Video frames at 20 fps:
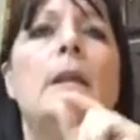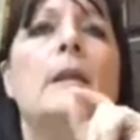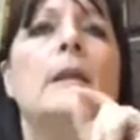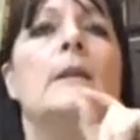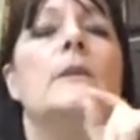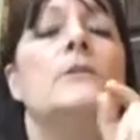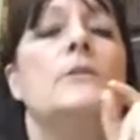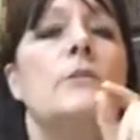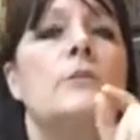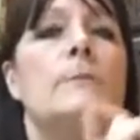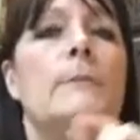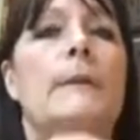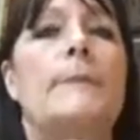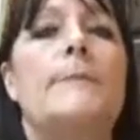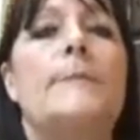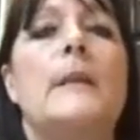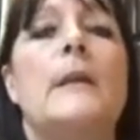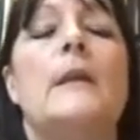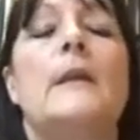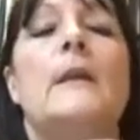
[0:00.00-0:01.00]
excuse me,
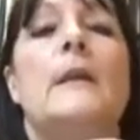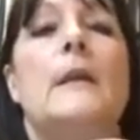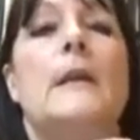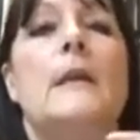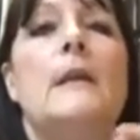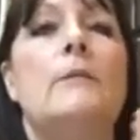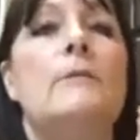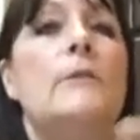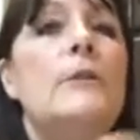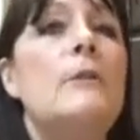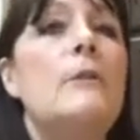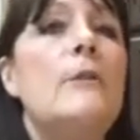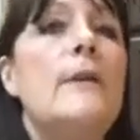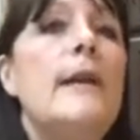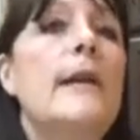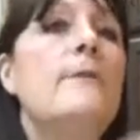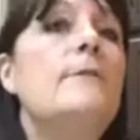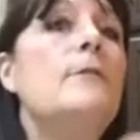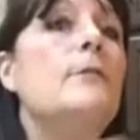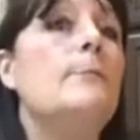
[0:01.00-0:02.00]
if you don't
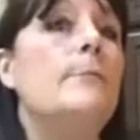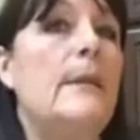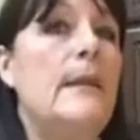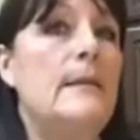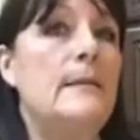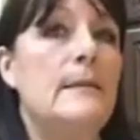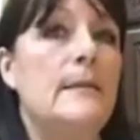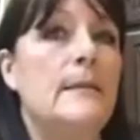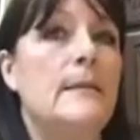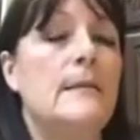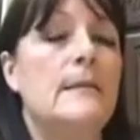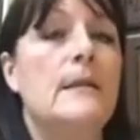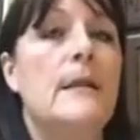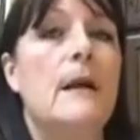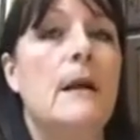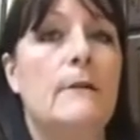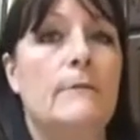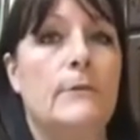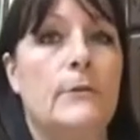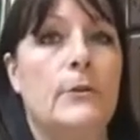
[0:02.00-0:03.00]
have your basics
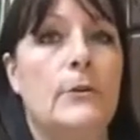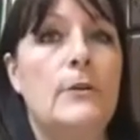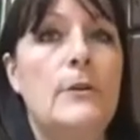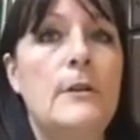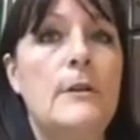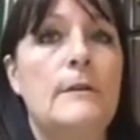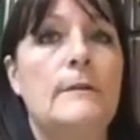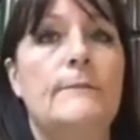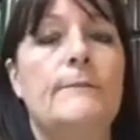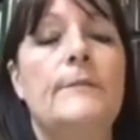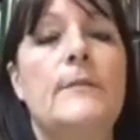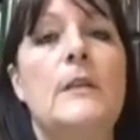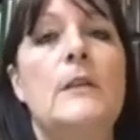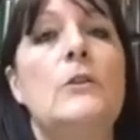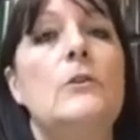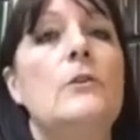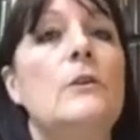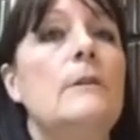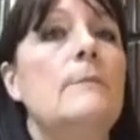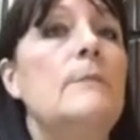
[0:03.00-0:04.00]
covered,
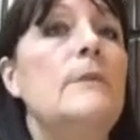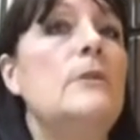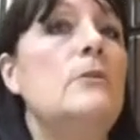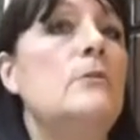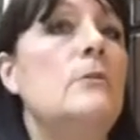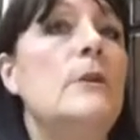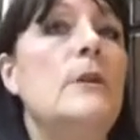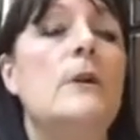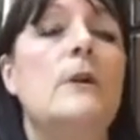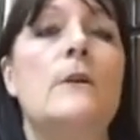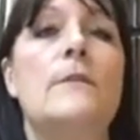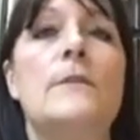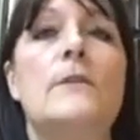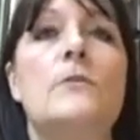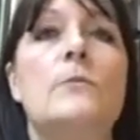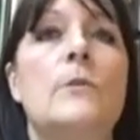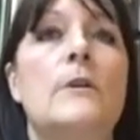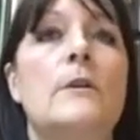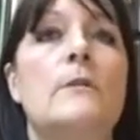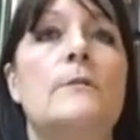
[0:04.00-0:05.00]
then you can be doing all
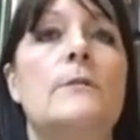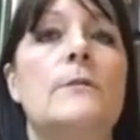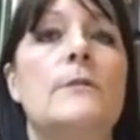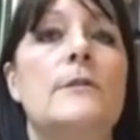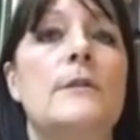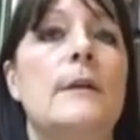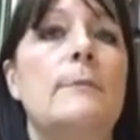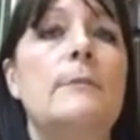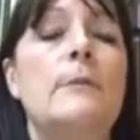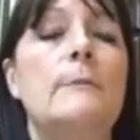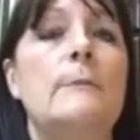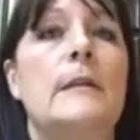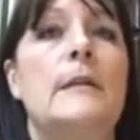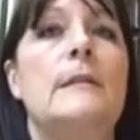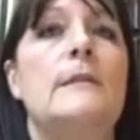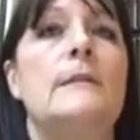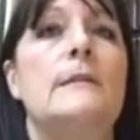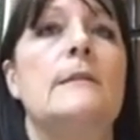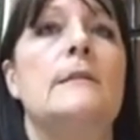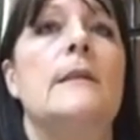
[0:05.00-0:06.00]
these wonderful
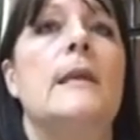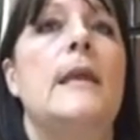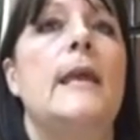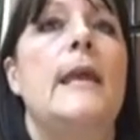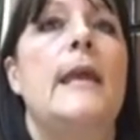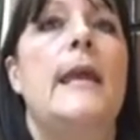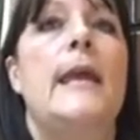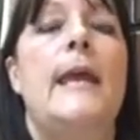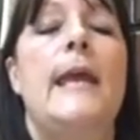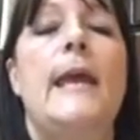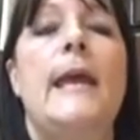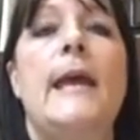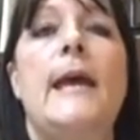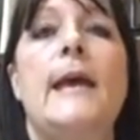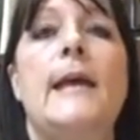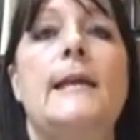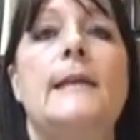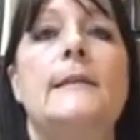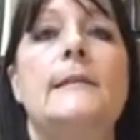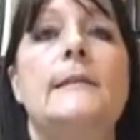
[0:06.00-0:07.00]
supplements
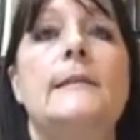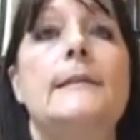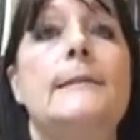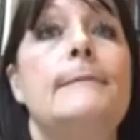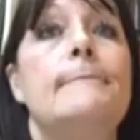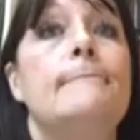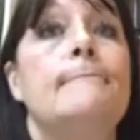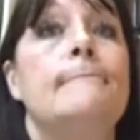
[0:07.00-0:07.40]
and